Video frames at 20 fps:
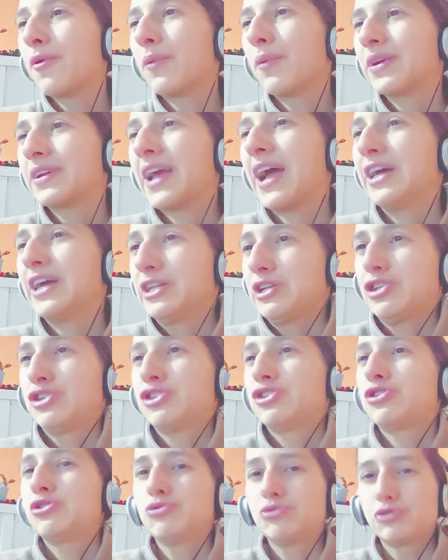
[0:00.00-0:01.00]
what kind of
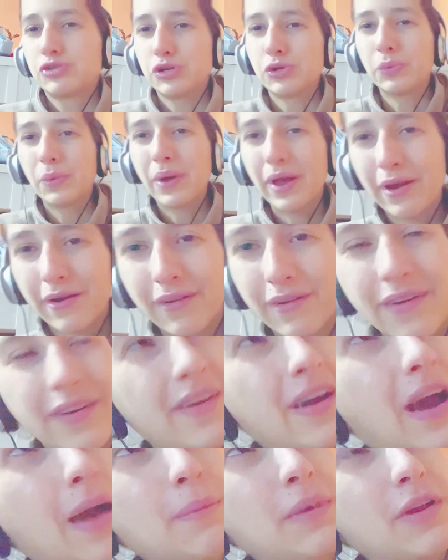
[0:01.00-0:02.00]
shoes you wear? I mean,